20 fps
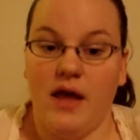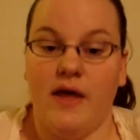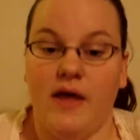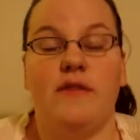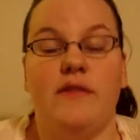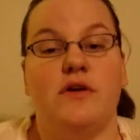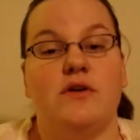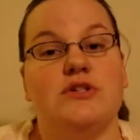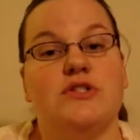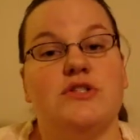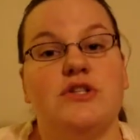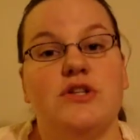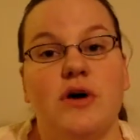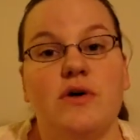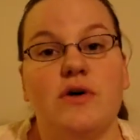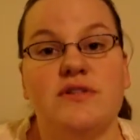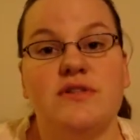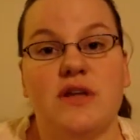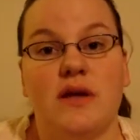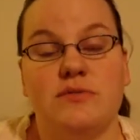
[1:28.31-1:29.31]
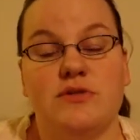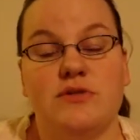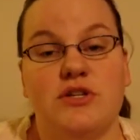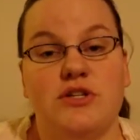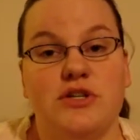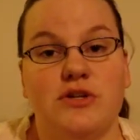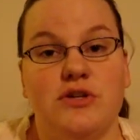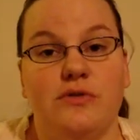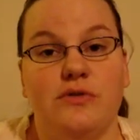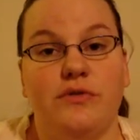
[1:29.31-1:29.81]
And there's no
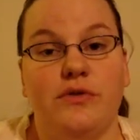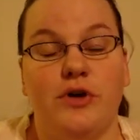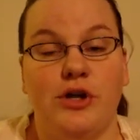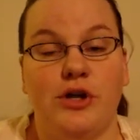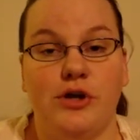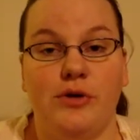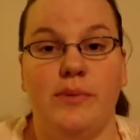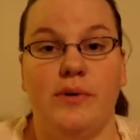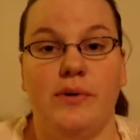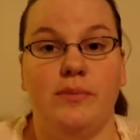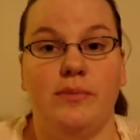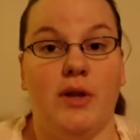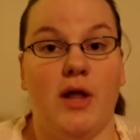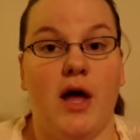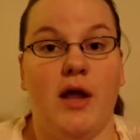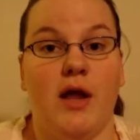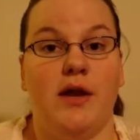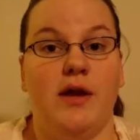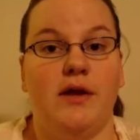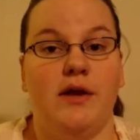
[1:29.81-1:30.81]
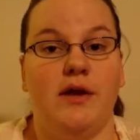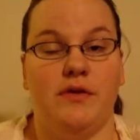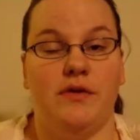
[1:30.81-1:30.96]
substitute for human blood.